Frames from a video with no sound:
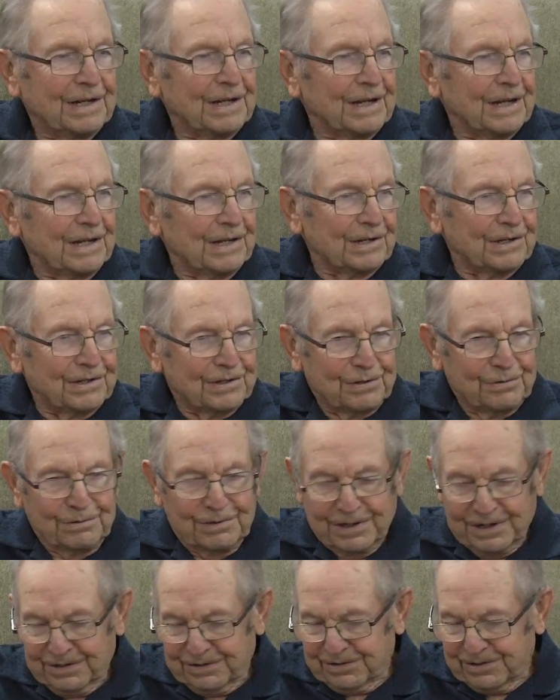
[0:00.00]
in
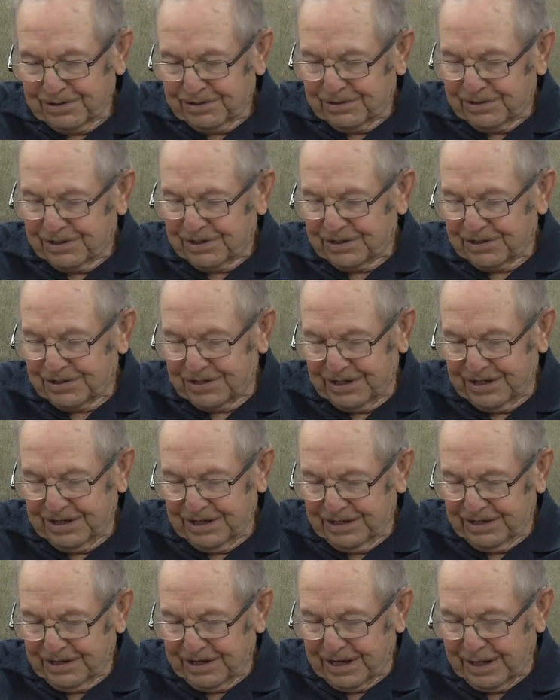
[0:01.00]

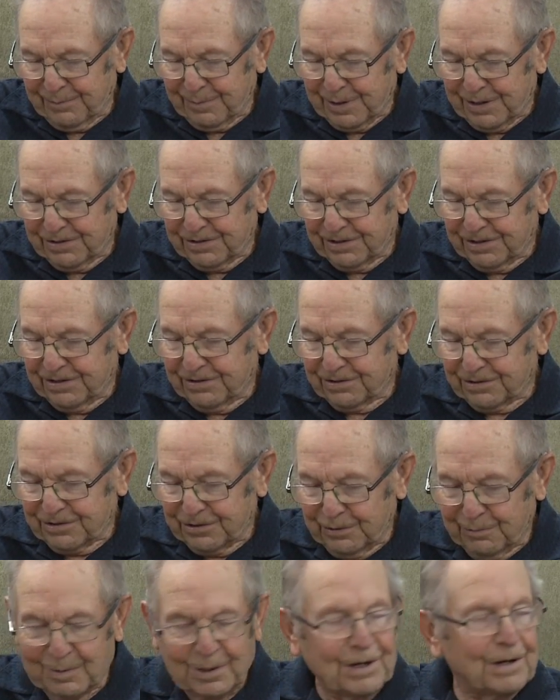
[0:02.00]
2016. Came out in
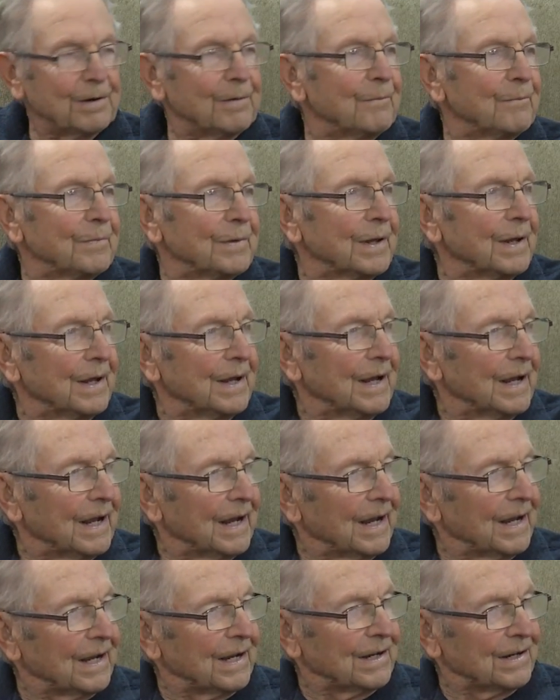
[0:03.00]
October,
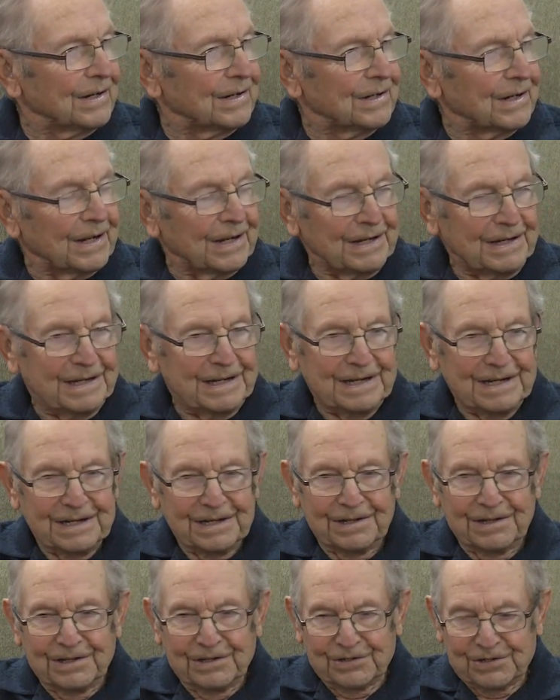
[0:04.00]
and
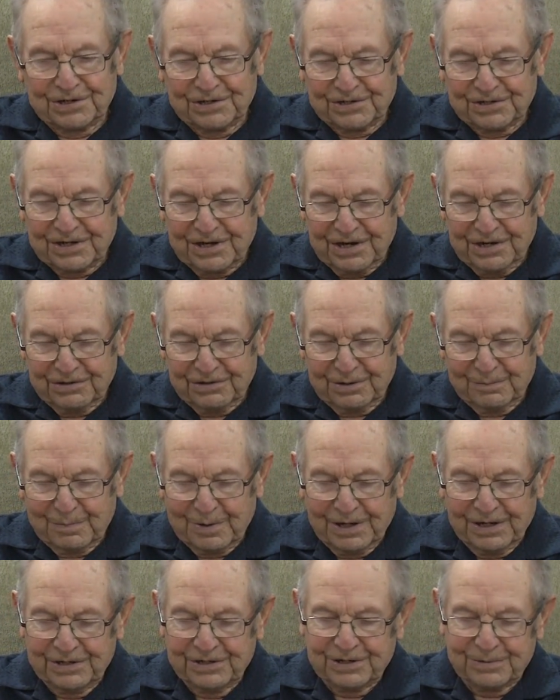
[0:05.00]
this is 100
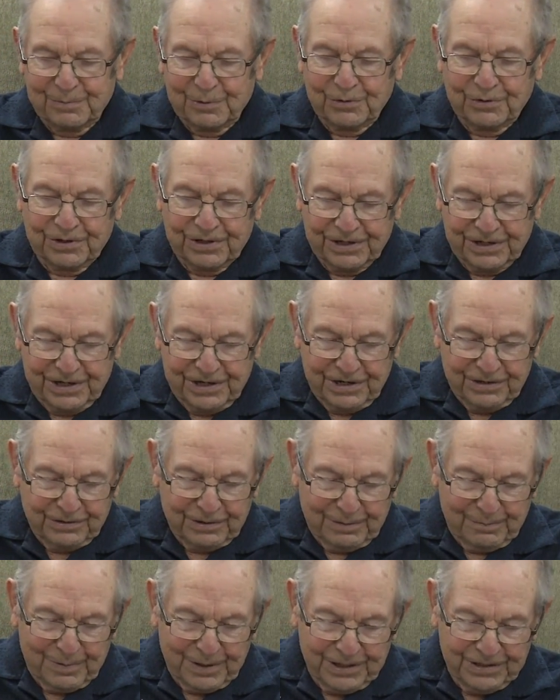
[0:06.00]
pages, more than
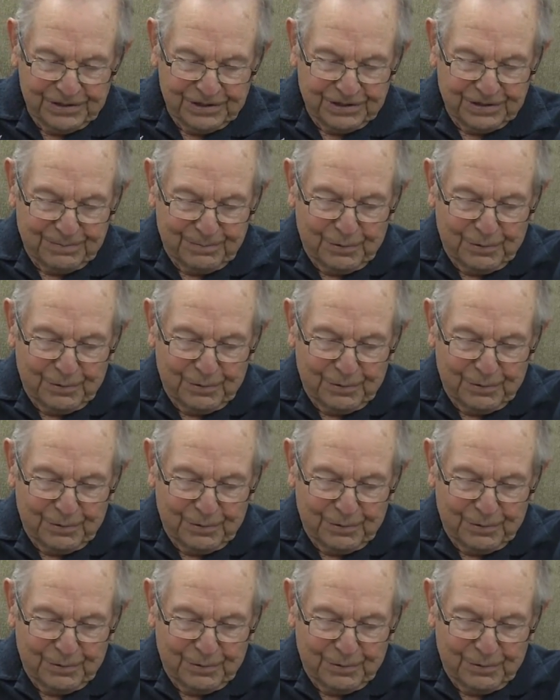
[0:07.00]
100 pages